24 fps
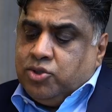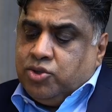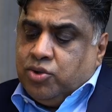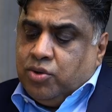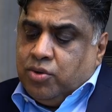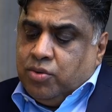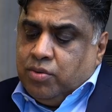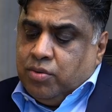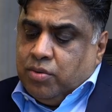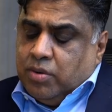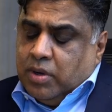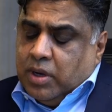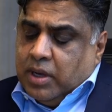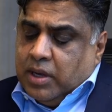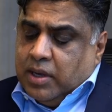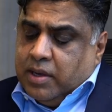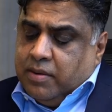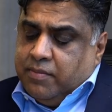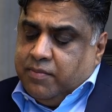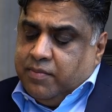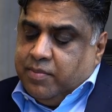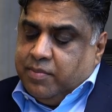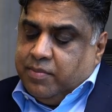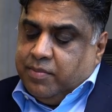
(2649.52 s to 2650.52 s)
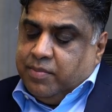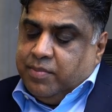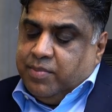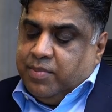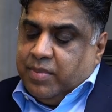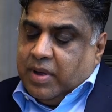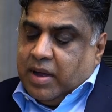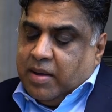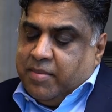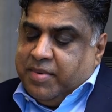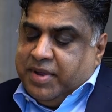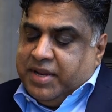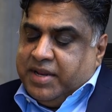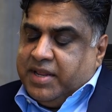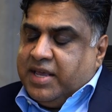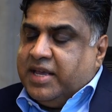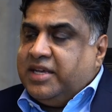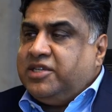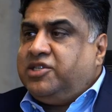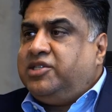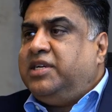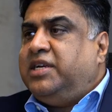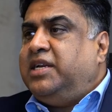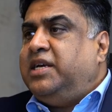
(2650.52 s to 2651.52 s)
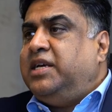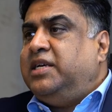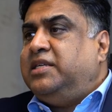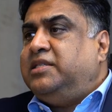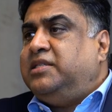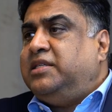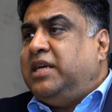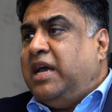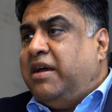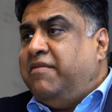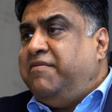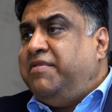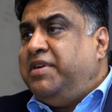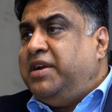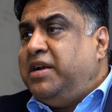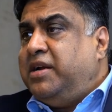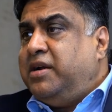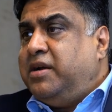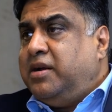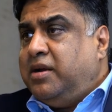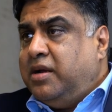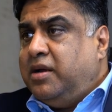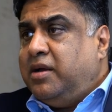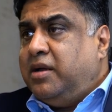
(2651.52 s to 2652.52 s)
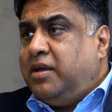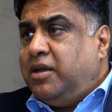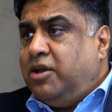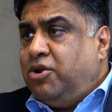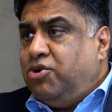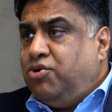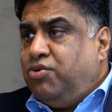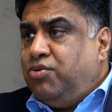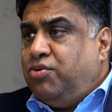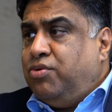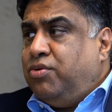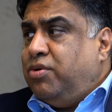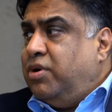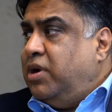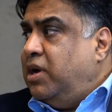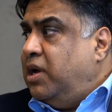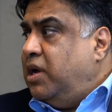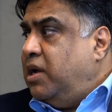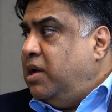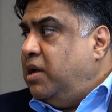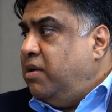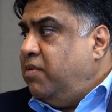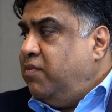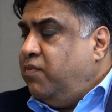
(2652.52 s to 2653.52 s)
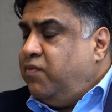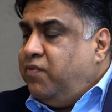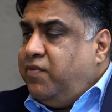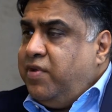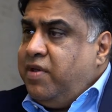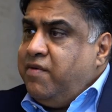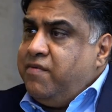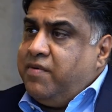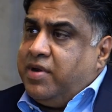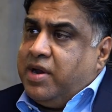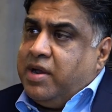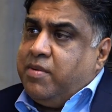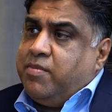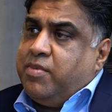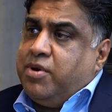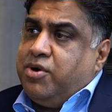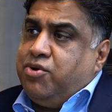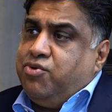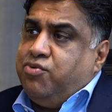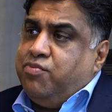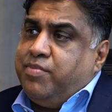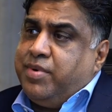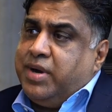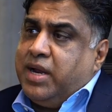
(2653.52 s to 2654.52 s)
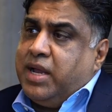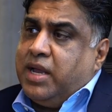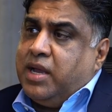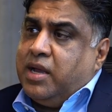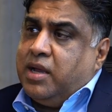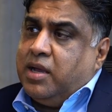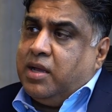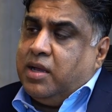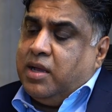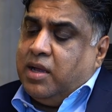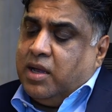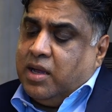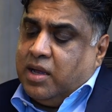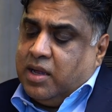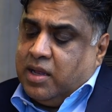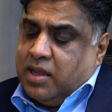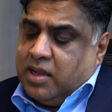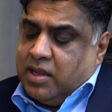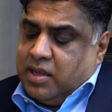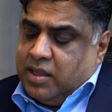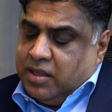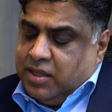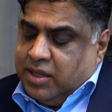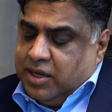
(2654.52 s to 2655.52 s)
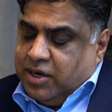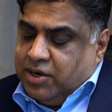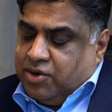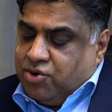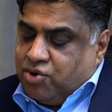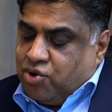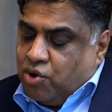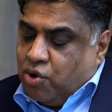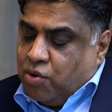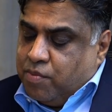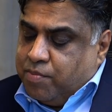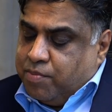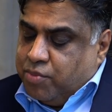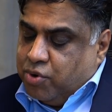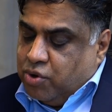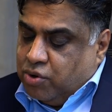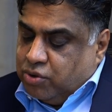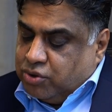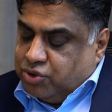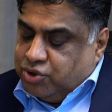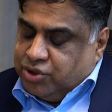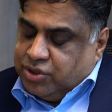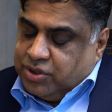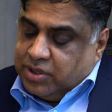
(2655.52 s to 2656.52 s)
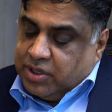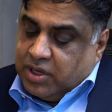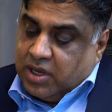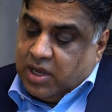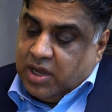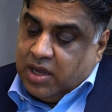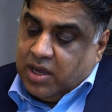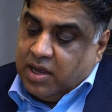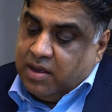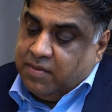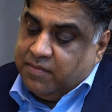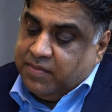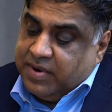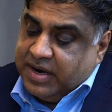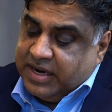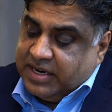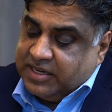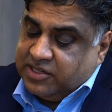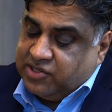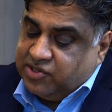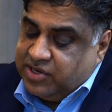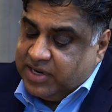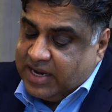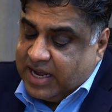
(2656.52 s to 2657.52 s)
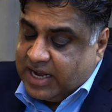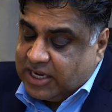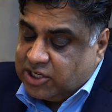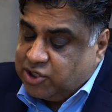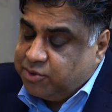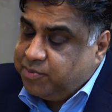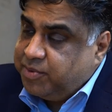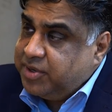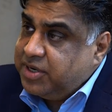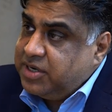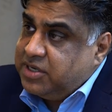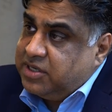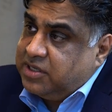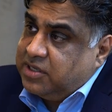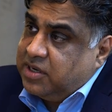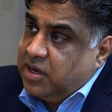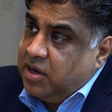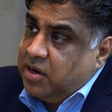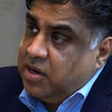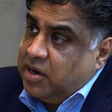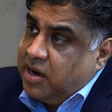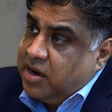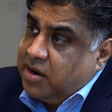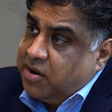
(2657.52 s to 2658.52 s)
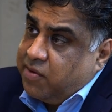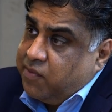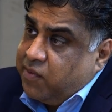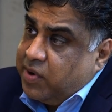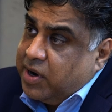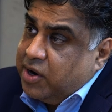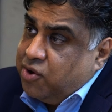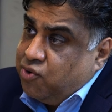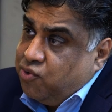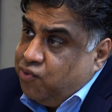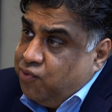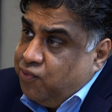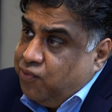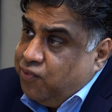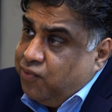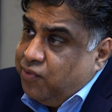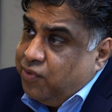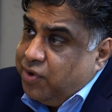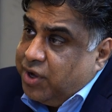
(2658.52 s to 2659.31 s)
So I mean, yesterday is evident. We were able to bring the top-notch industry experts under one roof.